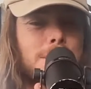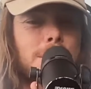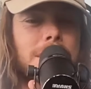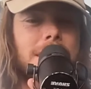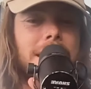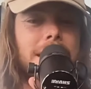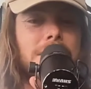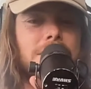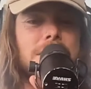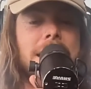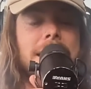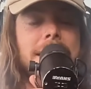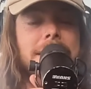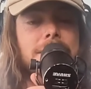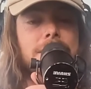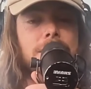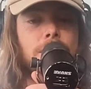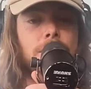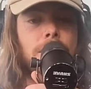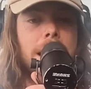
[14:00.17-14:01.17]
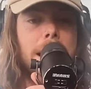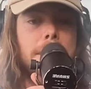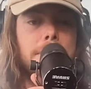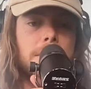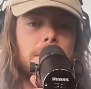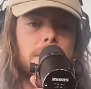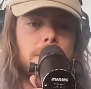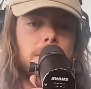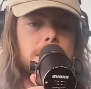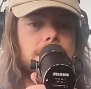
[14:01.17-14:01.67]
when like Chance the
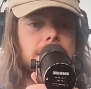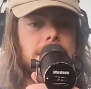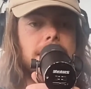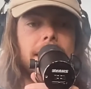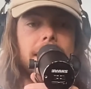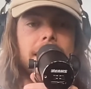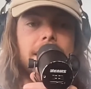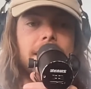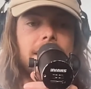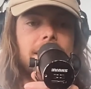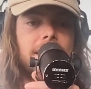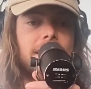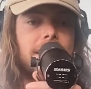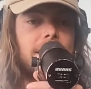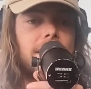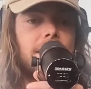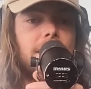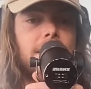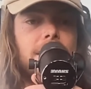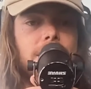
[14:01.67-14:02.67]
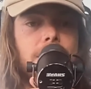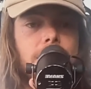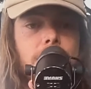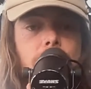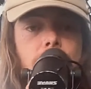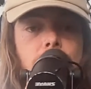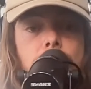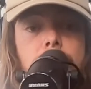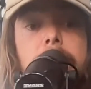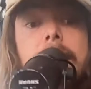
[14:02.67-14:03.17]
Rapper was like
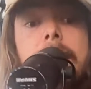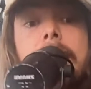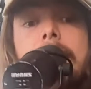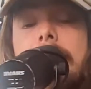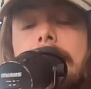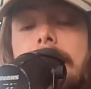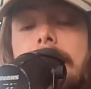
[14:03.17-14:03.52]
really